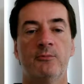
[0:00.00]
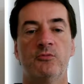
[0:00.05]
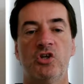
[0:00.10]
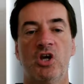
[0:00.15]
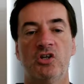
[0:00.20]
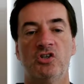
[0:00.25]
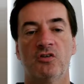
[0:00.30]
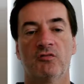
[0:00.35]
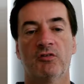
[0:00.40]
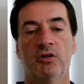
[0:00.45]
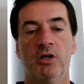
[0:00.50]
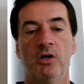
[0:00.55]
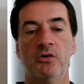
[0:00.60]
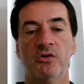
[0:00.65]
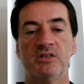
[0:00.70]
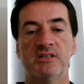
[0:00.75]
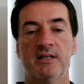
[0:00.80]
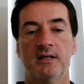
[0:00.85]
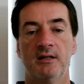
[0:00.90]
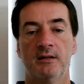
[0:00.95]
change of
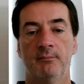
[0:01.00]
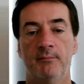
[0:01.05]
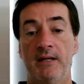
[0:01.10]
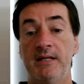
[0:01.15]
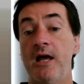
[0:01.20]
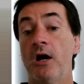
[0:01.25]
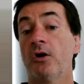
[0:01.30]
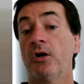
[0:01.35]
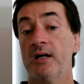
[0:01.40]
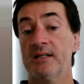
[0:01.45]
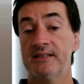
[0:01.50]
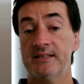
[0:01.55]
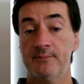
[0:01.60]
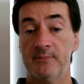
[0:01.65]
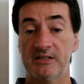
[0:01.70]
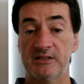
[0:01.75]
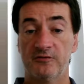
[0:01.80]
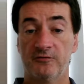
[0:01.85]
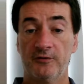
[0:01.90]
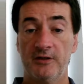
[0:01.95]
clothes may now cost him
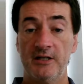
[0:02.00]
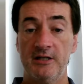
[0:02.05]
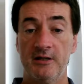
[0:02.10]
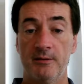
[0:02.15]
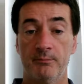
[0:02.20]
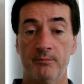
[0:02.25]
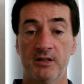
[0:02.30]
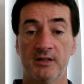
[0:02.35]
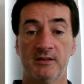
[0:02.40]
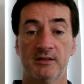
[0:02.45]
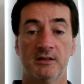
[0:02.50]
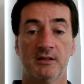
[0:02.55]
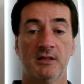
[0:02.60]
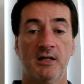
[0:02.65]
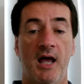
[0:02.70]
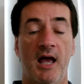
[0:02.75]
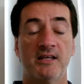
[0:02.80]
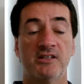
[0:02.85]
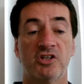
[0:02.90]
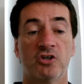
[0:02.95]
his freedom,
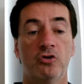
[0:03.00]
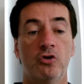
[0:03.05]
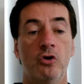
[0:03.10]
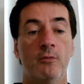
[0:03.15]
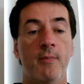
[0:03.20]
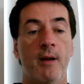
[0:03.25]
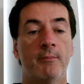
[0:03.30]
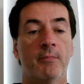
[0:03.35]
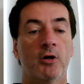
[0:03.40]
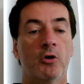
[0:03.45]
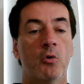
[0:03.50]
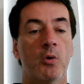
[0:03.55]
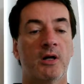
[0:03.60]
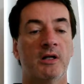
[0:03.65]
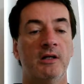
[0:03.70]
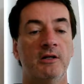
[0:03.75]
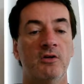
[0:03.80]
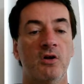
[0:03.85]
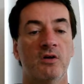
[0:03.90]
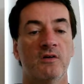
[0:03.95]
as the crew member
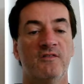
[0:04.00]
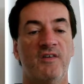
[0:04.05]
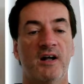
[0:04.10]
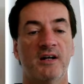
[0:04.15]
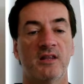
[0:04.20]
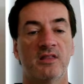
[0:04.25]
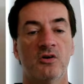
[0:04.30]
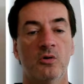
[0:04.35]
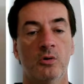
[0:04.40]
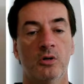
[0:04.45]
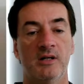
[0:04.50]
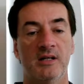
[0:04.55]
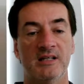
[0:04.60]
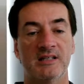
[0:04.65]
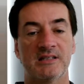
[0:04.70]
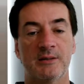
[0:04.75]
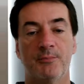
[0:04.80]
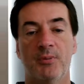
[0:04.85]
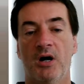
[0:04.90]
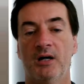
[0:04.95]
quickly notified
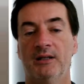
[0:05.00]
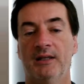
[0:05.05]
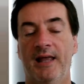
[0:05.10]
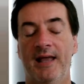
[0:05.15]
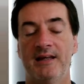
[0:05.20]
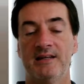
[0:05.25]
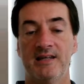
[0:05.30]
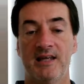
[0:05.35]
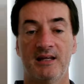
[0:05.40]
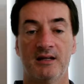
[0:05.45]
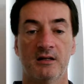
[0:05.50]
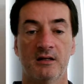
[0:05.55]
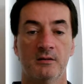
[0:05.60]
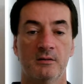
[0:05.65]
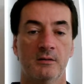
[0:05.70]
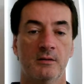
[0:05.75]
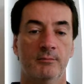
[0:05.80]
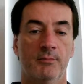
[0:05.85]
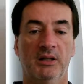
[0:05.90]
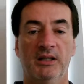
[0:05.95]
authorities upon landing,
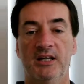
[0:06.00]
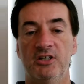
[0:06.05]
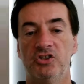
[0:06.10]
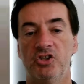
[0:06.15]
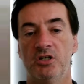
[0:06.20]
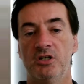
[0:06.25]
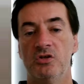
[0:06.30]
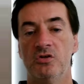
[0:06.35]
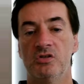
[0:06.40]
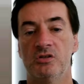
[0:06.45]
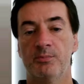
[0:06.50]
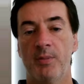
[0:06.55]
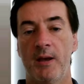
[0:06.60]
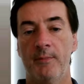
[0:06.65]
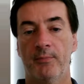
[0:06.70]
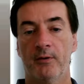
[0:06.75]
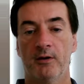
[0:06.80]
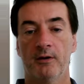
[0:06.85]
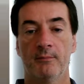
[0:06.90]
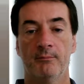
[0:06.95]
Malaysian
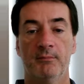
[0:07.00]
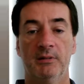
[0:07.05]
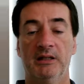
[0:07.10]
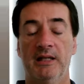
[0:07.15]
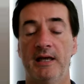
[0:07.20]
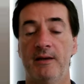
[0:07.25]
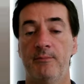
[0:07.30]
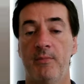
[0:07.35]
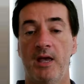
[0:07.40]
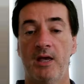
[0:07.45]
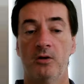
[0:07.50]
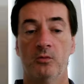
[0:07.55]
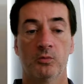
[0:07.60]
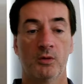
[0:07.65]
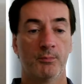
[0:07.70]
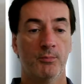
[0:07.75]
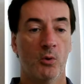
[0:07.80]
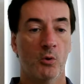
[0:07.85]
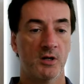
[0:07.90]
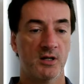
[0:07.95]
newspaper Malay Mail
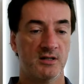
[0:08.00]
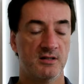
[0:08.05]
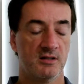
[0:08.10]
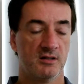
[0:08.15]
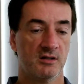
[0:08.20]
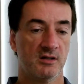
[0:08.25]
reported.